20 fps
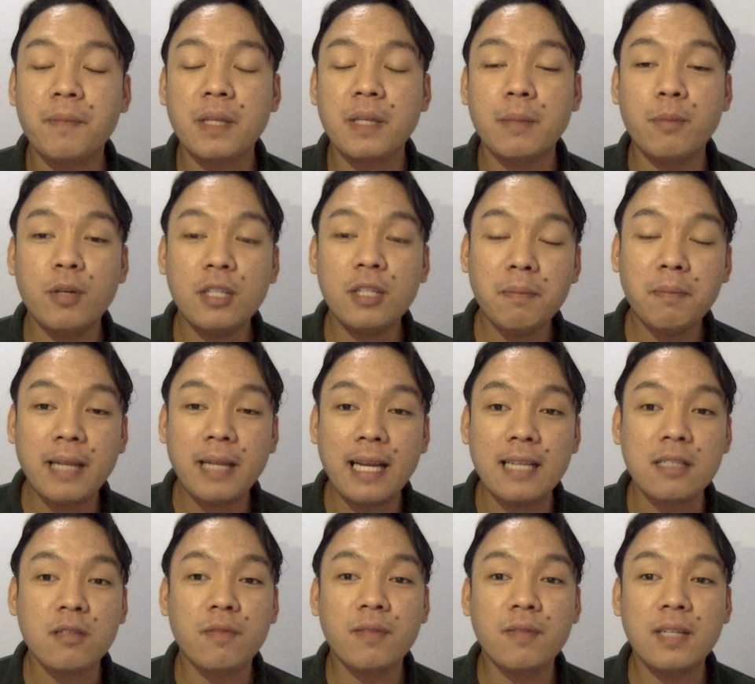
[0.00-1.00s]
body
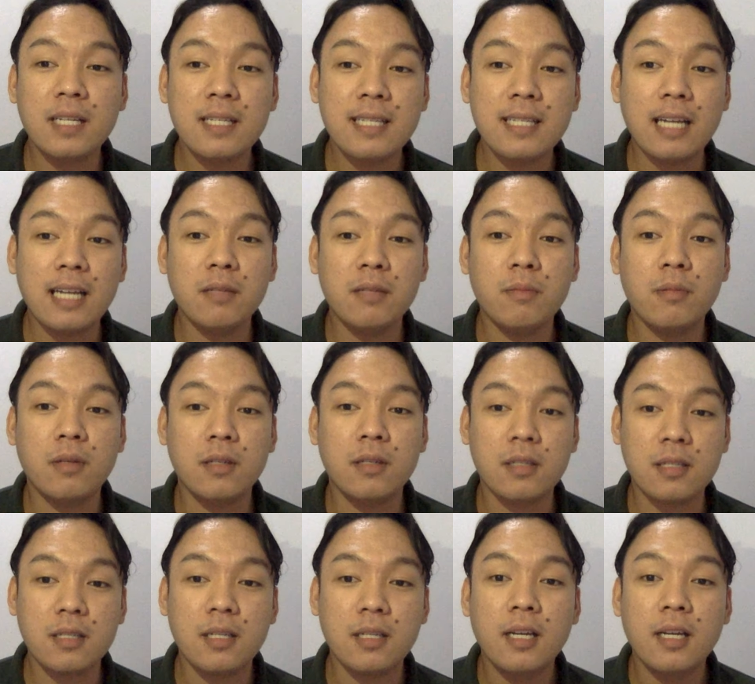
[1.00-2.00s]
plans of these
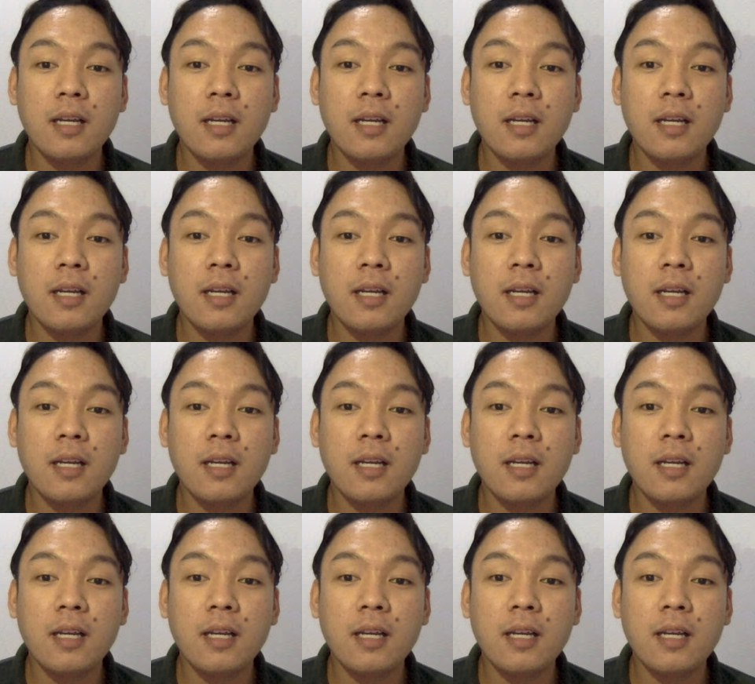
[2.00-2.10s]
animals.